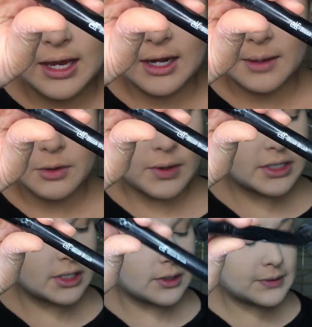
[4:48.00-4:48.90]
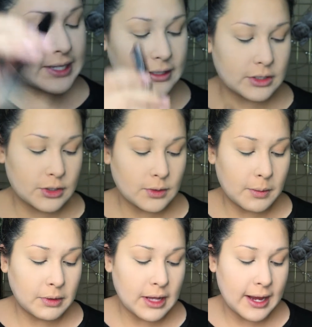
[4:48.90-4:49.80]
and I'm going to use that to
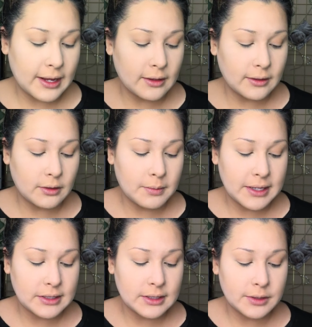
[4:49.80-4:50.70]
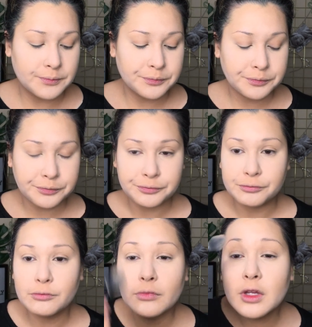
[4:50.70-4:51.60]
apply a little bit
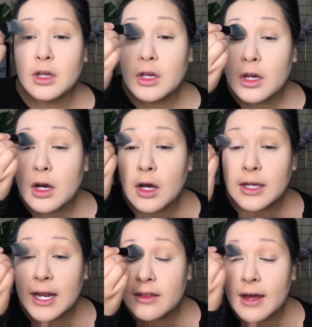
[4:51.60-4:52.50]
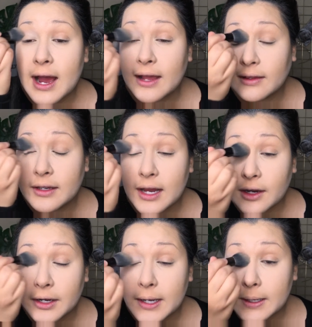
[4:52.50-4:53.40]
on kind of the eyelid
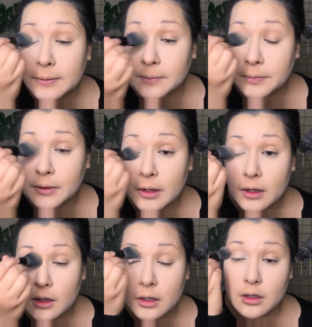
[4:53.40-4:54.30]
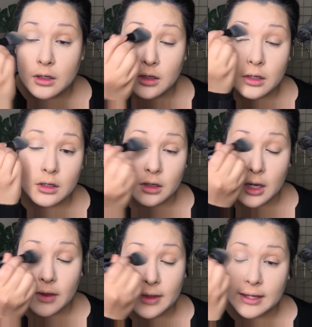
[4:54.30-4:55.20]
area.
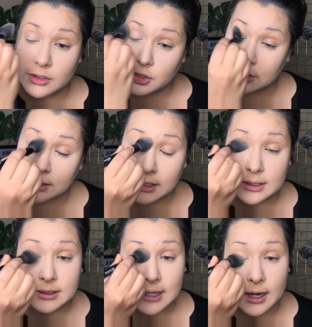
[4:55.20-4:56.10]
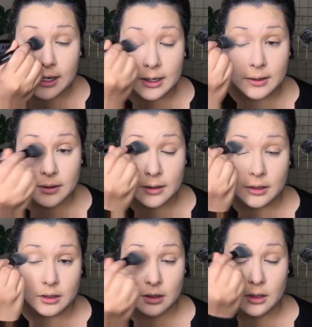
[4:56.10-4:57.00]
And that's just gonna set it
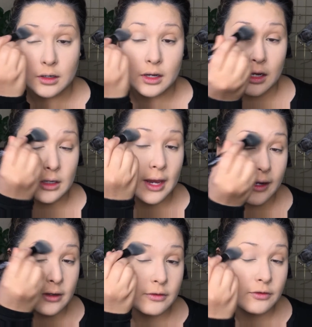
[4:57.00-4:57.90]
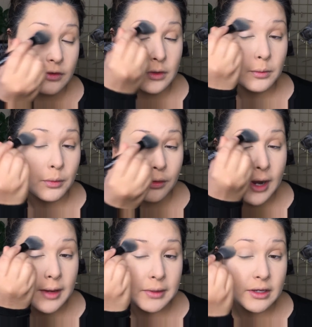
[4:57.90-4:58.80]
and kind of
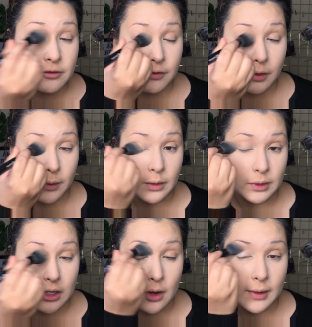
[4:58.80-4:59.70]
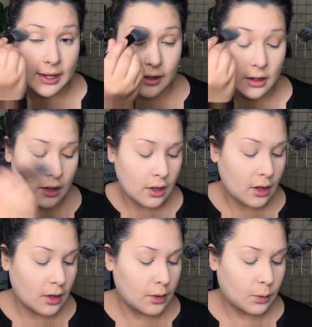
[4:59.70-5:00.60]
prime it for when we go in
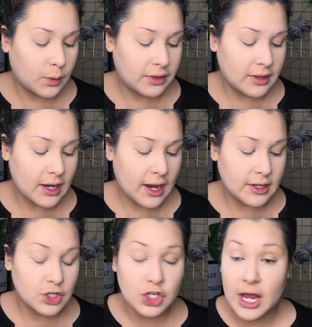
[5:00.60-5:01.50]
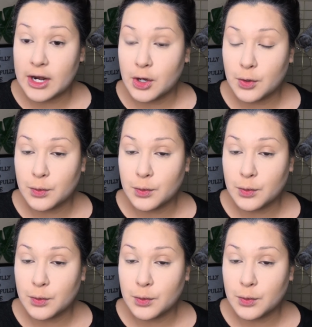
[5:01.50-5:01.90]
with the eyeshadow.